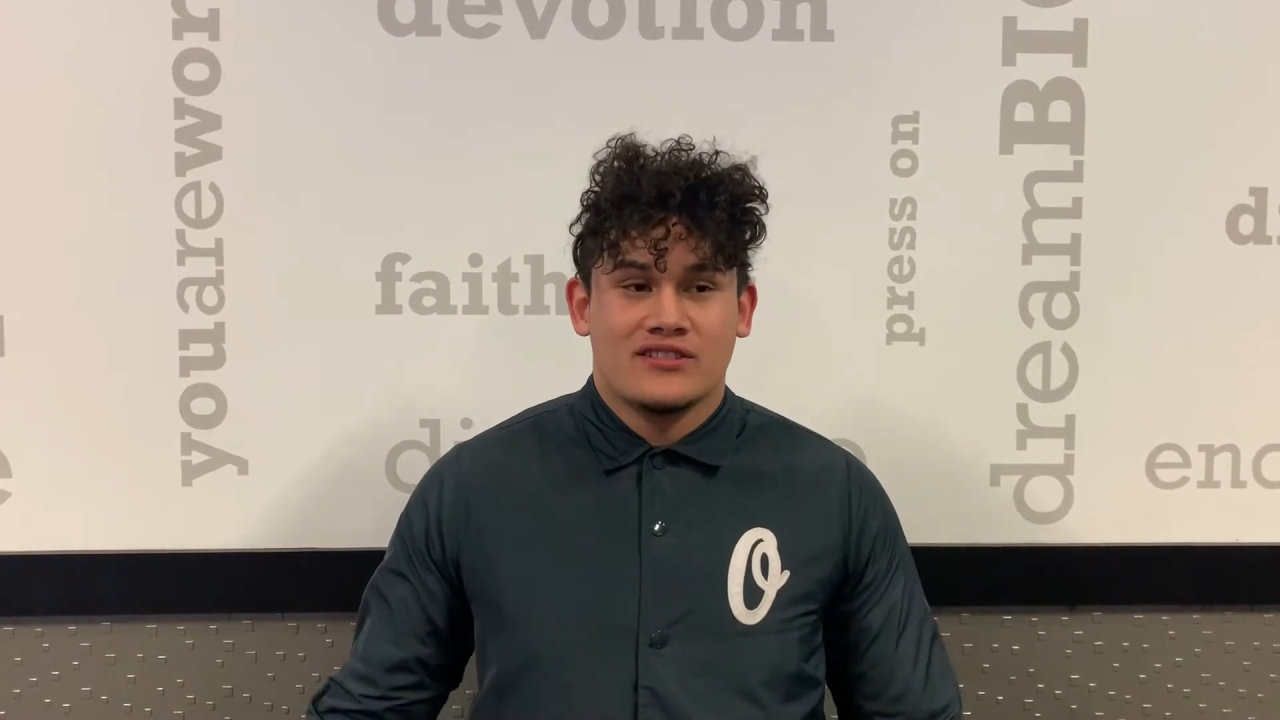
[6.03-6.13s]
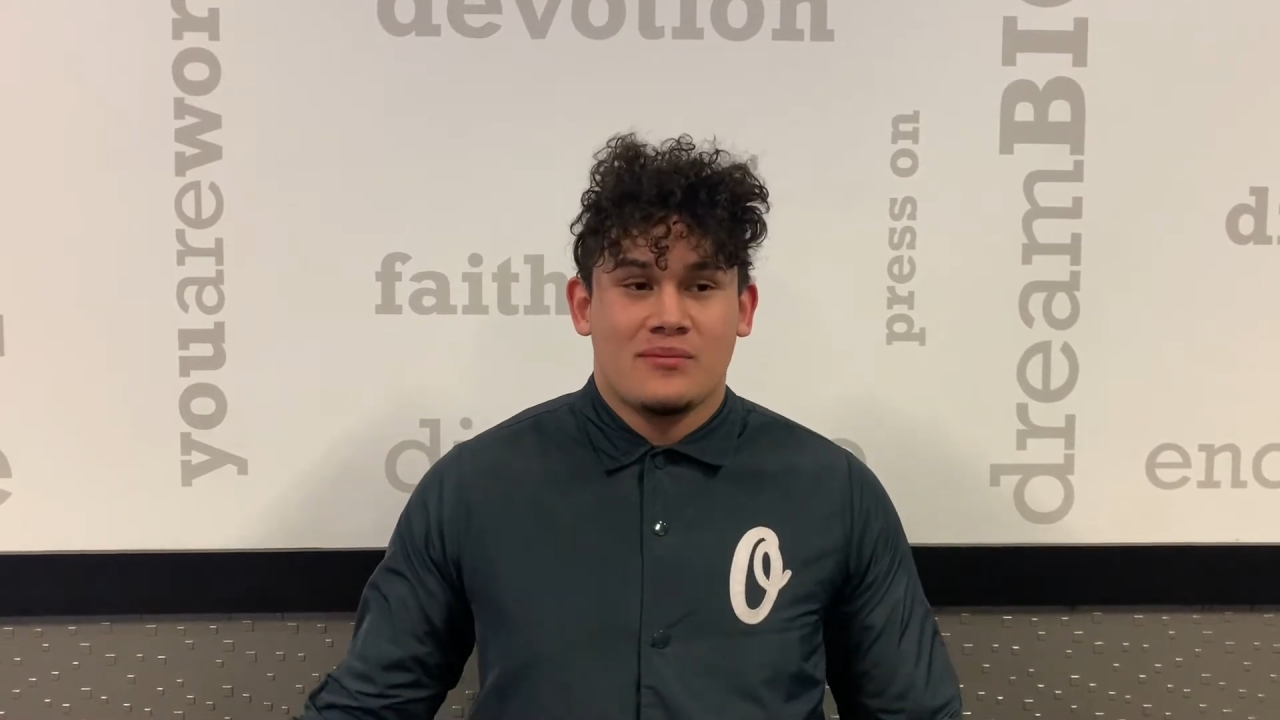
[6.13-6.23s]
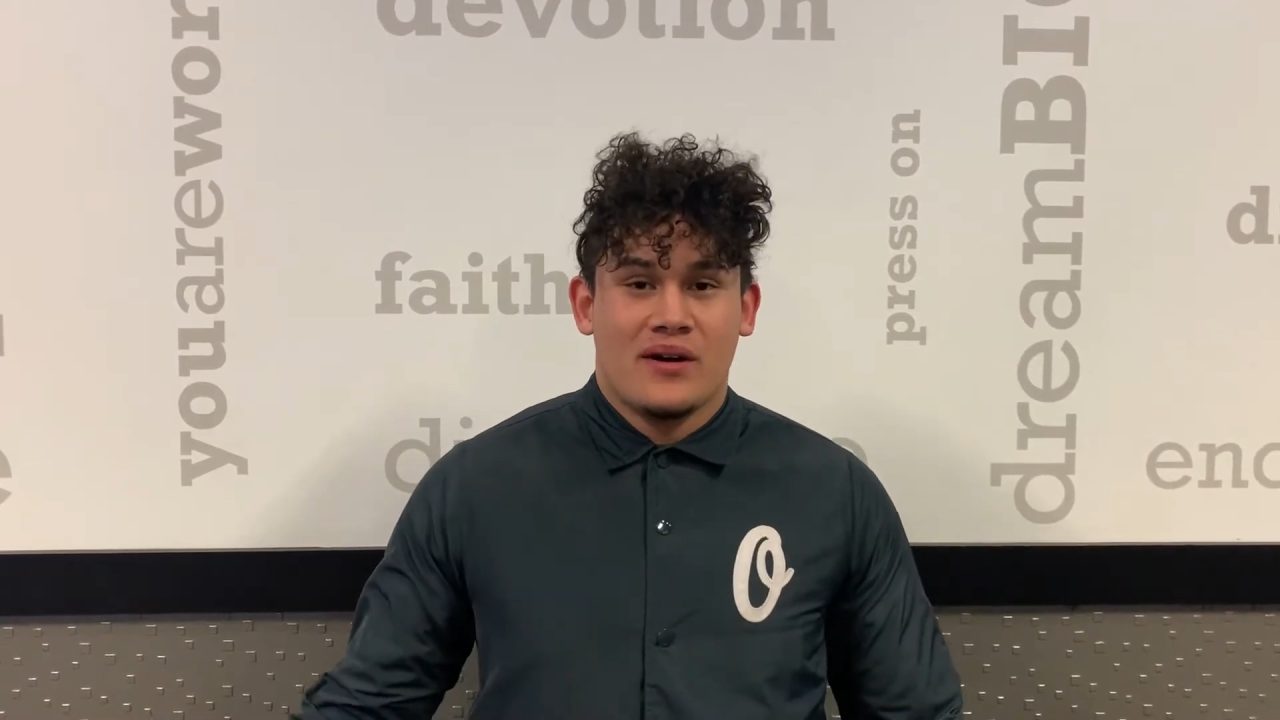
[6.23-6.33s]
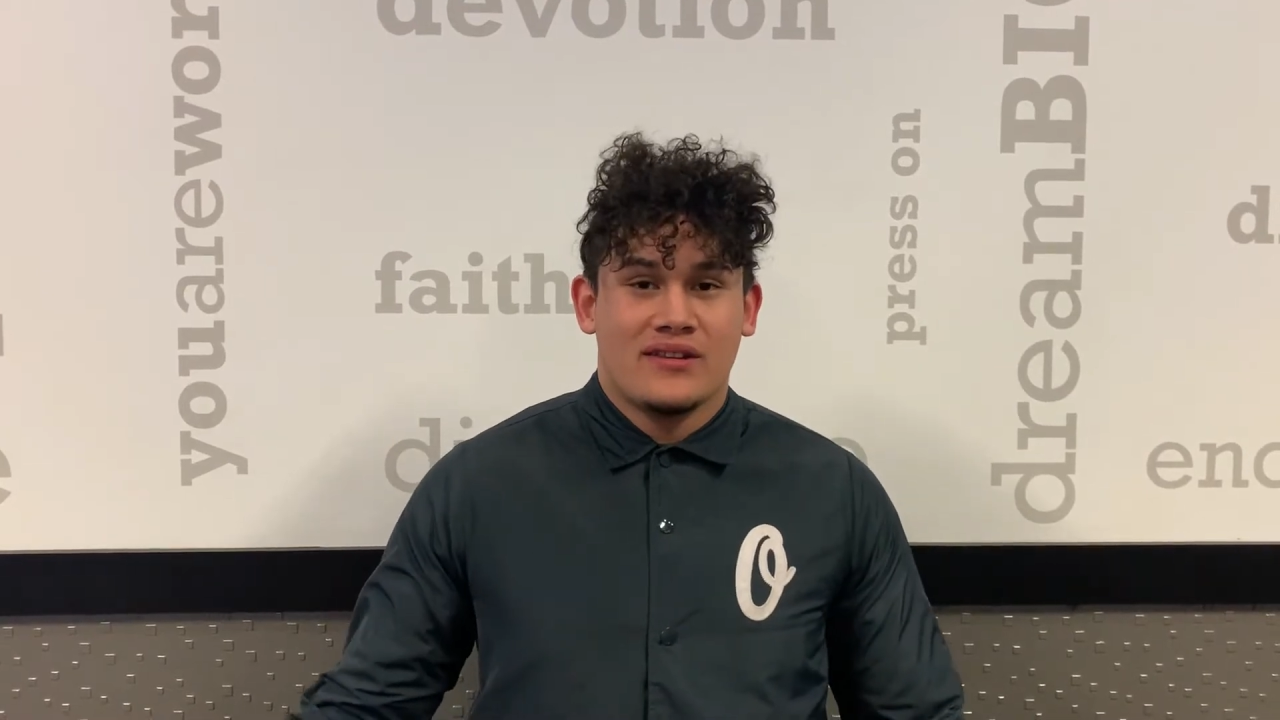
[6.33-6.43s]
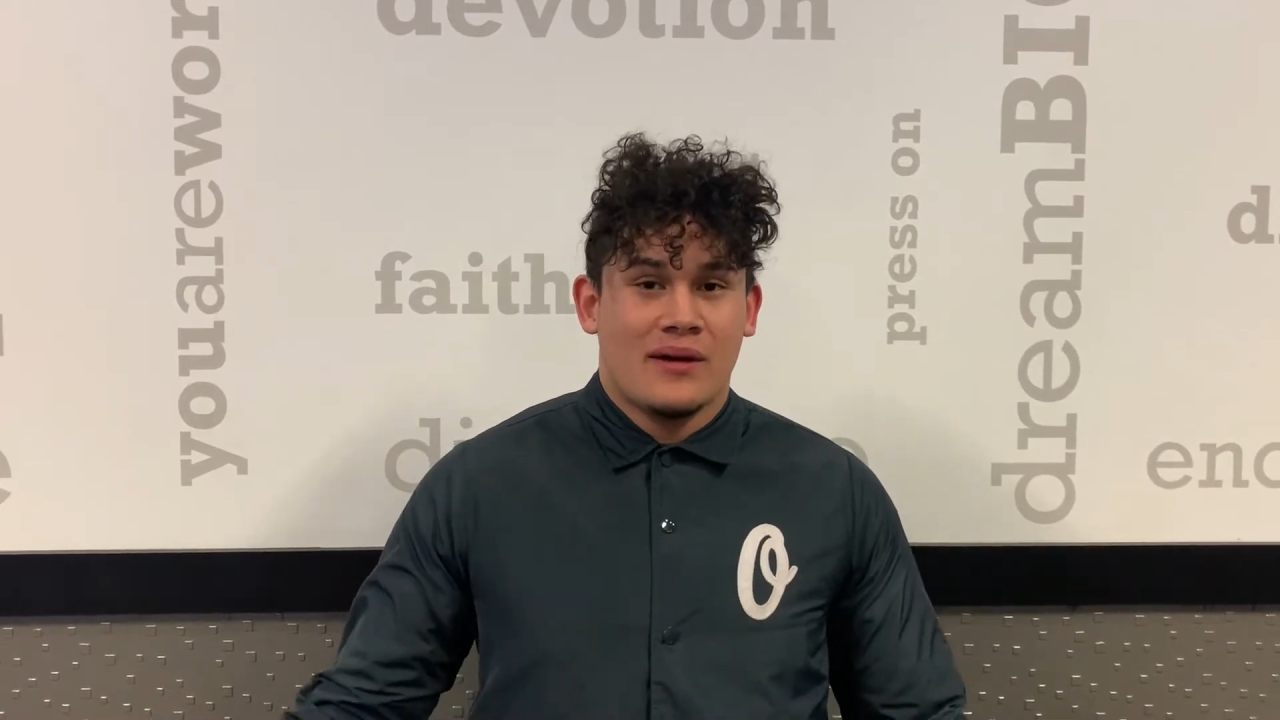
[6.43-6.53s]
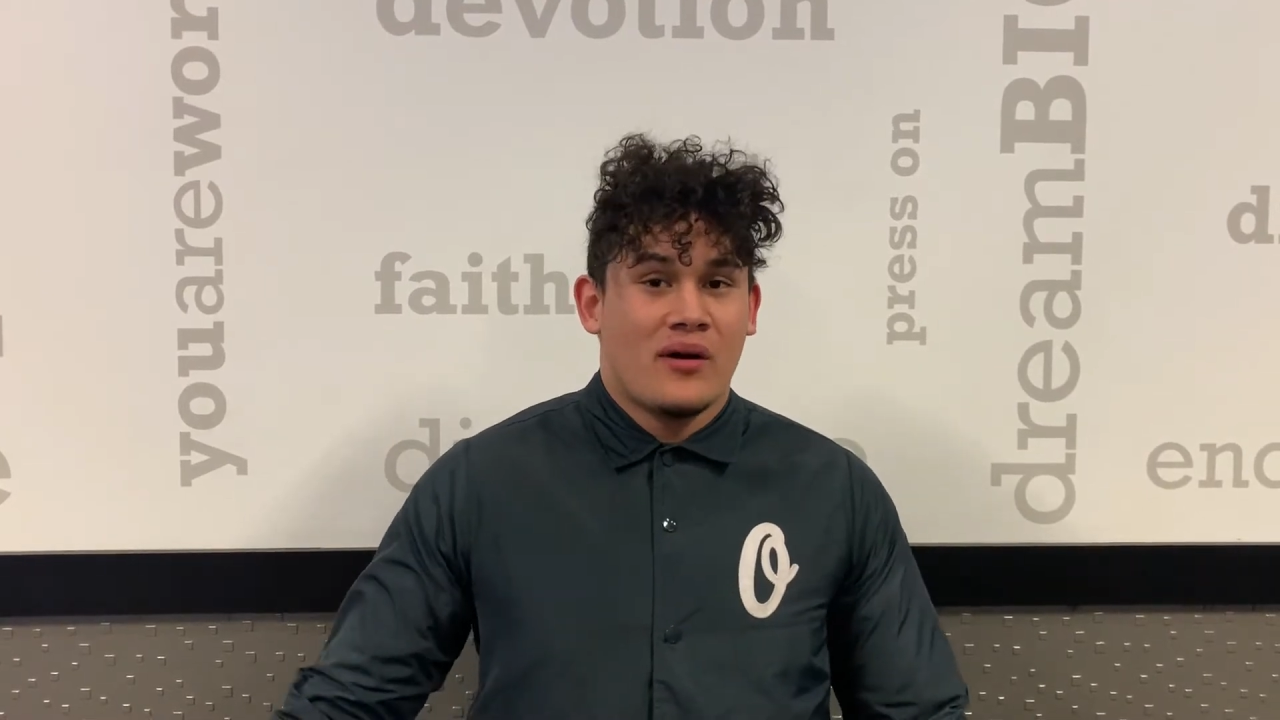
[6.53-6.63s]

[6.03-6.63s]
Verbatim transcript: dollars a month.